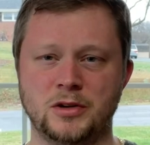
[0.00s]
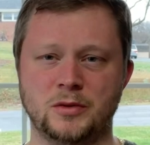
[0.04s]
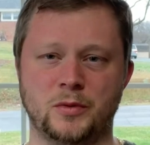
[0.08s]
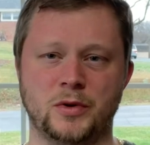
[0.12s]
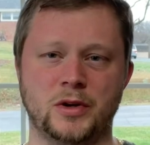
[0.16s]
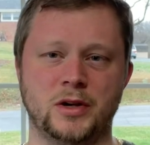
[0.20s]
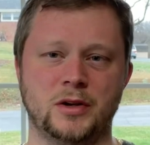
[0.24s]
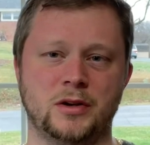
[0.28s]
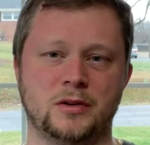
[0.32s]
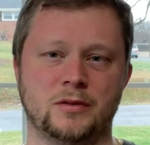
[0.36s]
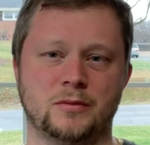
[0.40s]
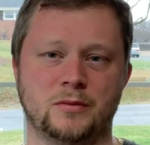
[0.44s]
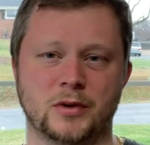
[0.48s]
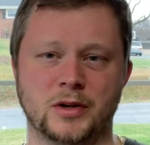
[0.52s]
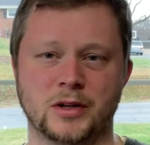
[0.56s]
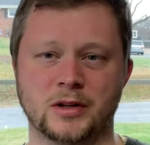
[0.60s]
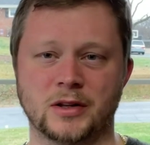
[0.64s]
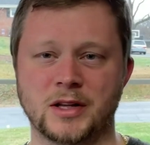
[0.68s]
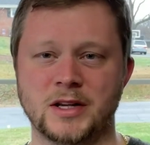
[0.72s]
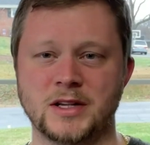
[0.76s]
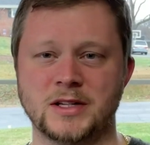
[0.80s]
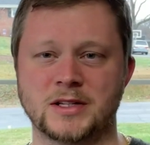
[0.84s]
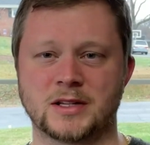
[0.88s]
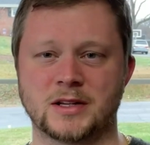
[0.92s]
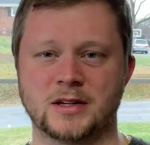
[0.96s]
we
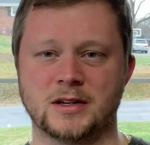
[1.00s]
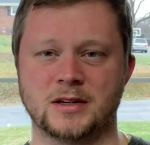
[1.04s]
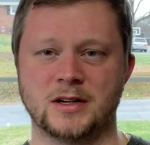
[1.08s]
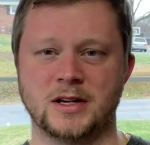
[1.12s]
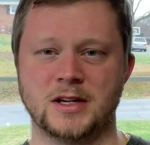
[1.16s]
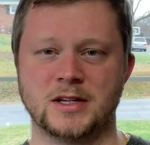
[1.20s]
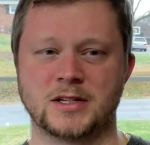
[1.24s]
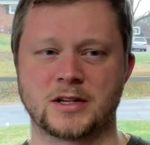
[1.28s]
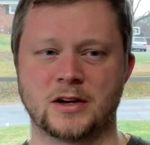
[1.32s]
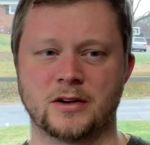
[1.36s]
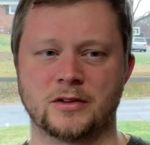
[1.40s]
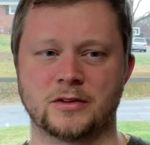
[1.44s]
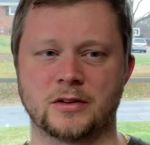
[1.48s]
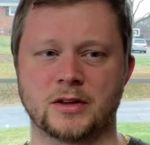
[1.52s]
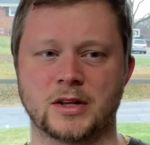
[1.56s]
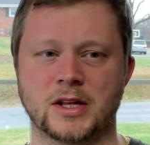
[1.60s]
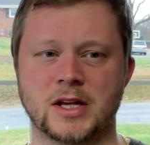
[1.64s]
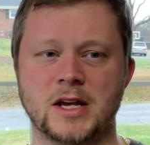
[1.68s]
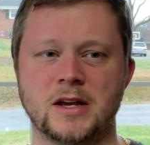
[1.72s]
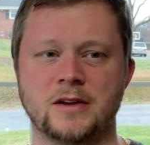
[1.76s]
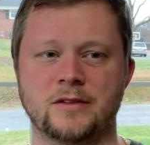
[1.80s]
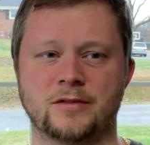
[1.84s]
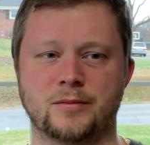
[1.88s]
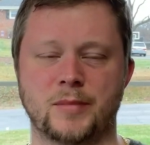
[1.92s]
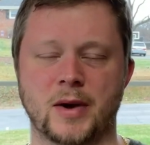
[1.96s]
leased a Nissan
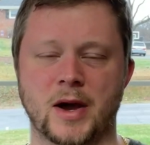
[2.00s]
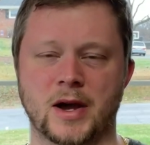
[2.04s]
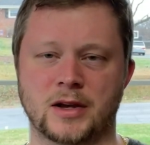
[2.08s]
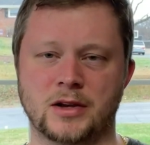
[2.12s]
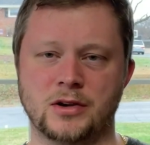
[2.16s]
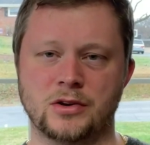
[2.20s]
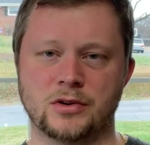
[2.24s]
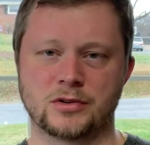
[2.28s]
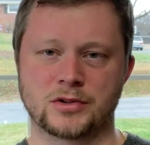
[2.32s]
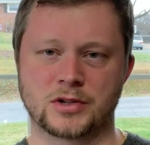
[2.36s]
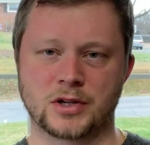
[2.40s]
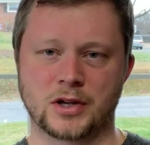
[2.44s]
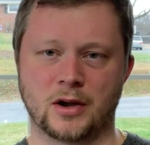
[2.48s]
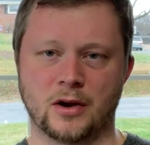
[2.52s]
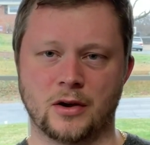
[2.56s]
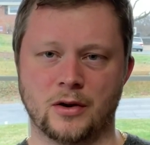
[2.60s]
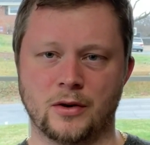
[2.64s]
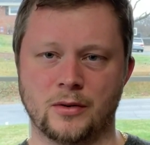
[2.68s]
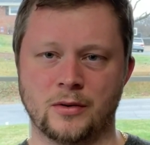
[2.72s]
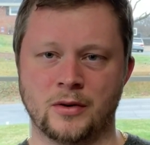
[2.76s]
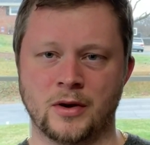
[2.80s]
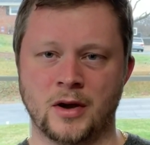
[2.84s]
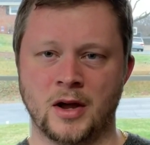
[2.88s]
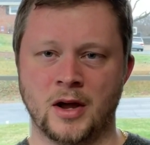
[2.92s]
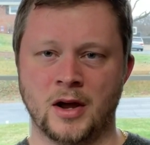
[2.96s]
Leaf back years ago,
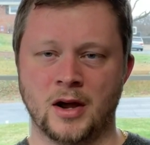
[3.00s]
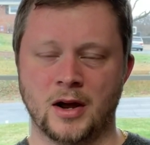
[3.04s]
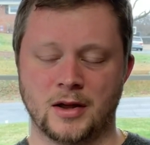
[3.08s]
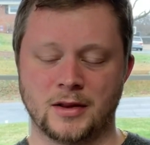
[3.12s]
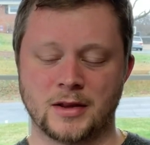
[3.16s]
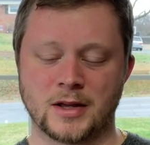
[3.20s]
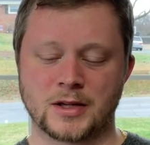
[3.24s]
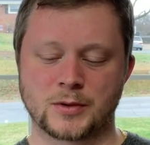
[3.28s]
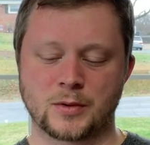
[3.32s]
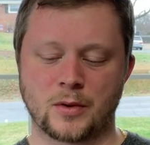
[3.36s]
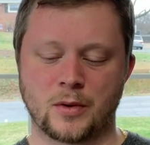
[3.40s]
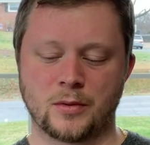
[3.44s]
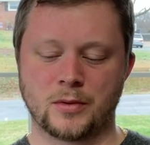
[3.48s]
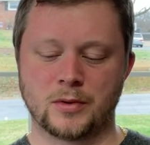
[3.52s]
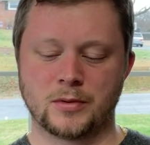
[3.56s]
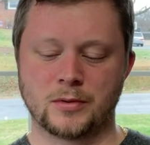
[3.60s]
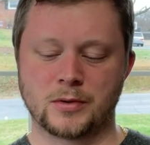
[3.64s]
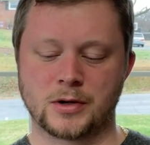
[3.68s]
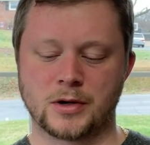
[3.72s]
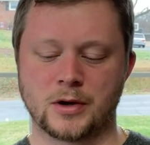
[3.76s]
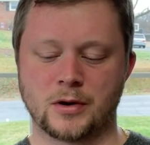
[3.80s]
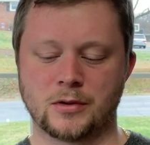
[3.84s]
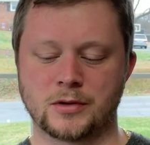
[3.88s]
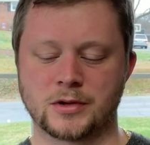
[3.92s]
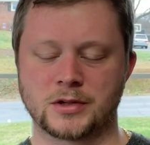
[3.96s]
and that's what we would
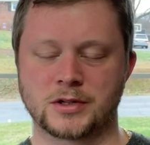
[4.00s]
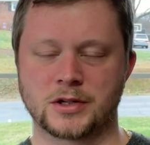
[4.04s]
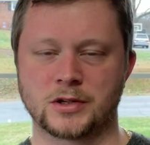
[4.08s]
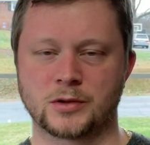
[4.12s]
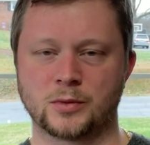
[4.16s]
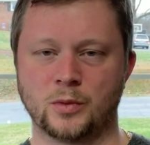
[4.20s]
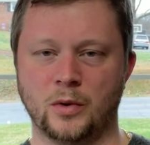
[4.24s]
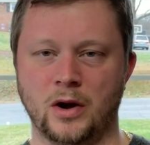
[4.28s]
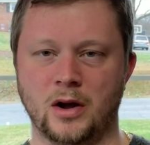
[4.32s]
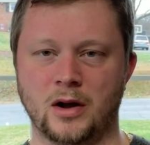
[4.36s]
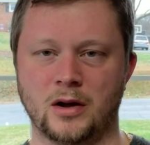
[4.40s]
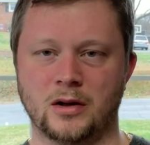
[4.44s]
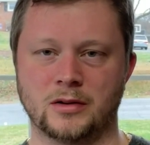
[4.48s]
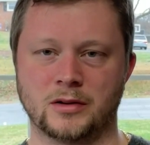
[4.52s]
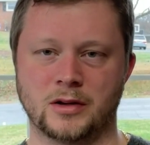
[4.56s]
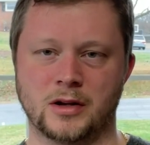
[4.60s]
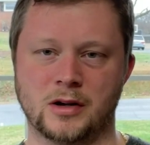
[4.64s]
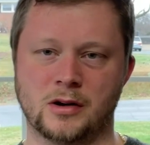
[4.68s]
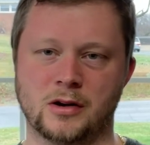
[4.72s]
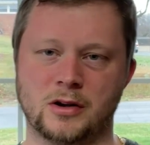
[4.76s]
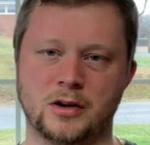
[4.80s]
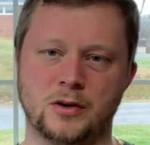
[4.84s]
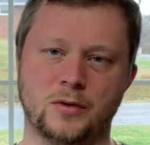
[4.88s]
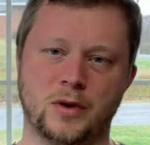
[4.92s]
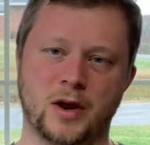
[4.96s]
notice as well. You
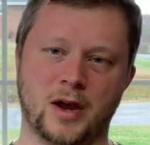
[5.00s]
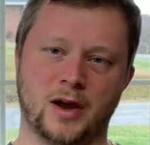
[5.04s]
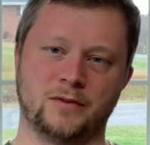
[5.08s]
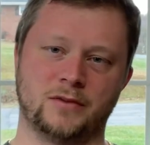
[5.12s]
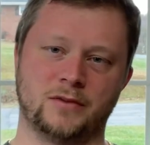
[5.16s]
know, you would have